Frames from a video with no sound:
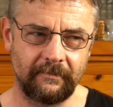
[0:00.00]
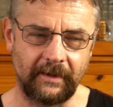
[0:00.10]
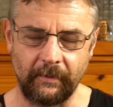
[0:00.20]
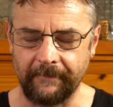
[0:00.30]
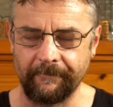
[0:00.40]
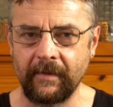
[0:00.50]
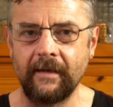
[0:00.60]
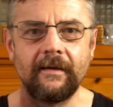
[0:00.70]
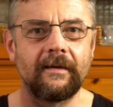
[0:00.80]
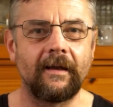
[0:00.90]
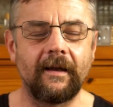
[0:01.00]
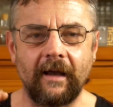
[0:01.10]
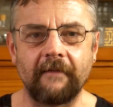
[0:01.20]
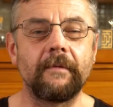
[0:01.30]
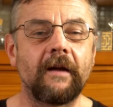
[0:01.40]
Anyway,
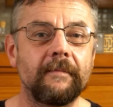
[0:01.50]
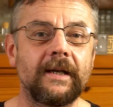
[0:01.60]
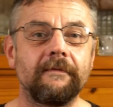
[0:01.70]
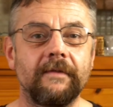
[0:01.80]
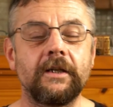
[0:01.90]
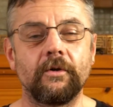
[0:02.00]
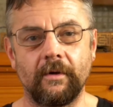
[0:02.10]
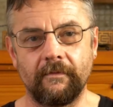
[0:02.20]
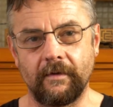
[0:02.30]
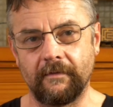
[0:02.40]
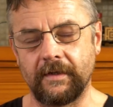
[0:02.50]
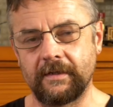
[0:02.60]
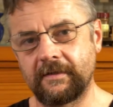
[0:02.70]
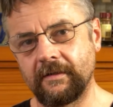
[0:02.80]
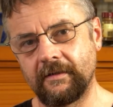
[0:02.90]
I've made a video of
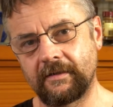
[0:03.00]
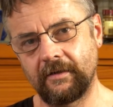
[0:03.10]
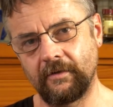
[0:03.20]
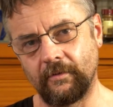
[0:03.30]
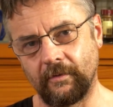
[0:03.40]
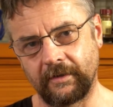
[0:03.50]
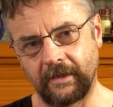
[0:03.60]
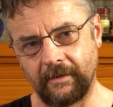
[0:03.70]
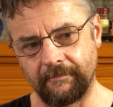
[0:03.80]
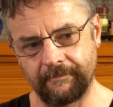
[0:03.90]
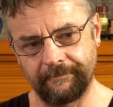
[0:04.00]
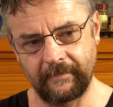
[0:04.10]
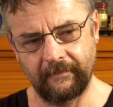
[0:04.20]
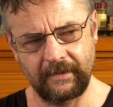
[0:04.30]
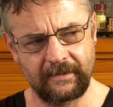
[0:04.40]
this. It's called, I
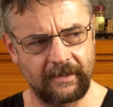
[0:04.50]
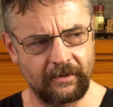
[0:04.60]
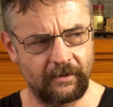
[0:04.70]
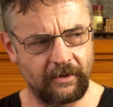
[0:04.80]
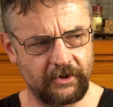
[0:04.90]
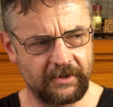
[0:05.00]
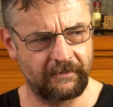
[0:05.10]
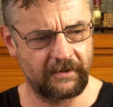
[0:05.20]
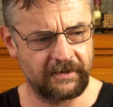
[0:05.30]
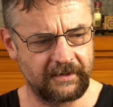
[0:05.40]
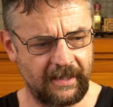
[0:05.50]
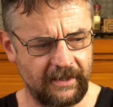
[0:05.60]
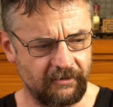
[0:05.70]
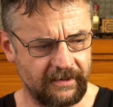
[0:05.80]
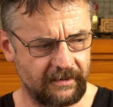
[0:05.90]
think, Psychologists versus
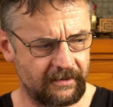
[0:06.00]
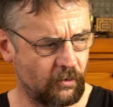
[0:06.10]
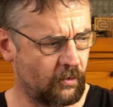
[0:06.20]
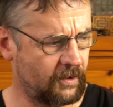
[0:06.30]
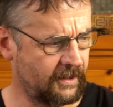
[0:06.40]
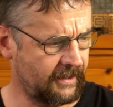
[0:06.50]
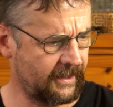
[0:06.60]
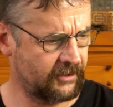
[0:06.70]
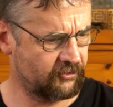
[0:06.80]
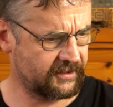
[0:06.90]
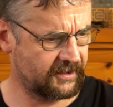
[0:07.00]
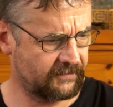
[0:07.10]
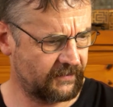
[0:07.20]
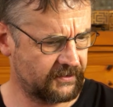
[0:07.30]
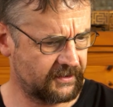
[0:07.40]
Hairdressers, or Hairdressers
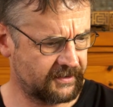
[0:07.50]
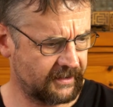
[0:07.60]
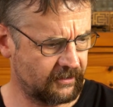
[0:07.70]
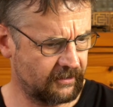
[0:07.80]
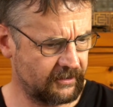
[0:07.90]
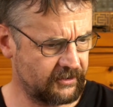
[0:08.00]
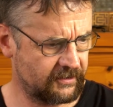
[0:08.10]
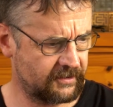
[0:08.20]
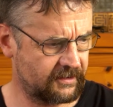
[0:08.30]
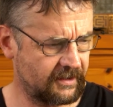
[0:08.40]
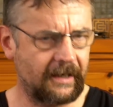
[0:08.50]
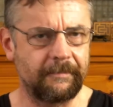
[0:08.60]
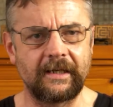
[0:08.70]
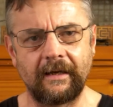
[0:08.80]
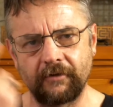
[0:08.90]
versus Psychologists. It
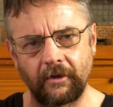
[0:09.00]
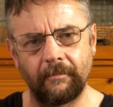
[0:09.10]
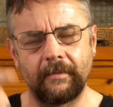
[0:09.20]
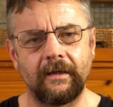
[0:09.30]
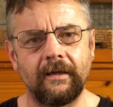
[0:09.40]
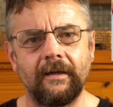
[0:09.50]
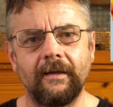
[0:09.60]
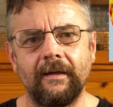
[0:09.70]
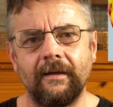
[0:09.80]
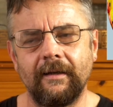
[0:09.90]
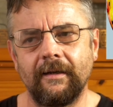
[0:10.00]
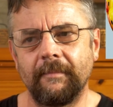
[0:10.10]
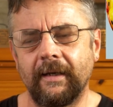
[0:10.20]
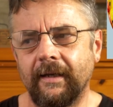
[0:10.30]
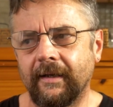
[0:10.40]
happened after I got my
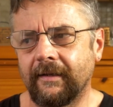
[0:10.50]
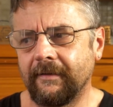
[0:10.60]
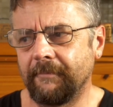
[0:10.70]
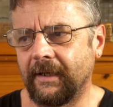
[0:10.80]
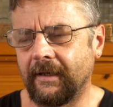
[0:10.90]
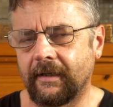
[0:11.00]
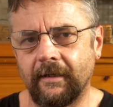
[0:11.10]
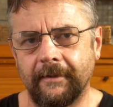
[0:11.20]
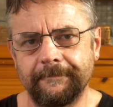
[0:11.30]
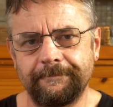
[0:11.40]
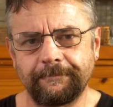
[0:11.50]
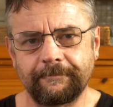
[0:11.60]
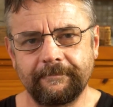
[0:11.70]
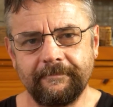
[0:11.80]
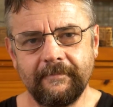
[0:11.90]
hair cut.
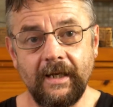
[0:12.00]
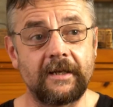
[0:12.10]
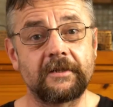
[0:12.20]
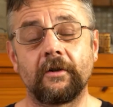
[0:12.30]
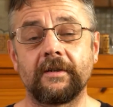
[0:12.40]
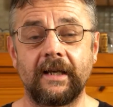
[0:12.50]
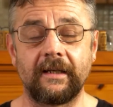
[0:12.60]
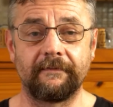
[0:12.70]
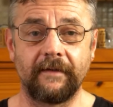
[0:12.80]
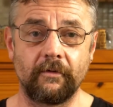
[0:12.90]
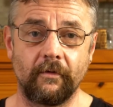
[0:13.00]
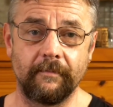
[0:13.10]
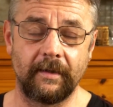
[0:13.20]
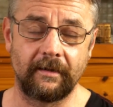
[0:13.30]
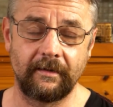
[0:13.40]
And it's not because I had a fight with
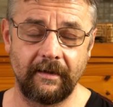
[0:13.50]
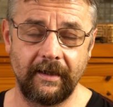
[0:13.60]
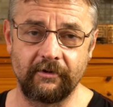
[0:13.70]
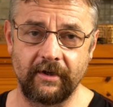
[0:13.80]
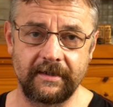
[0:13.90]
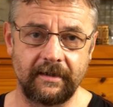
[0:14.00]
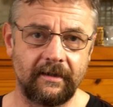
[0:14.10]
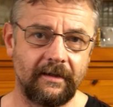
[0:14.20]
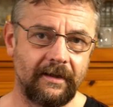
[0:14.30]
my hairdresser.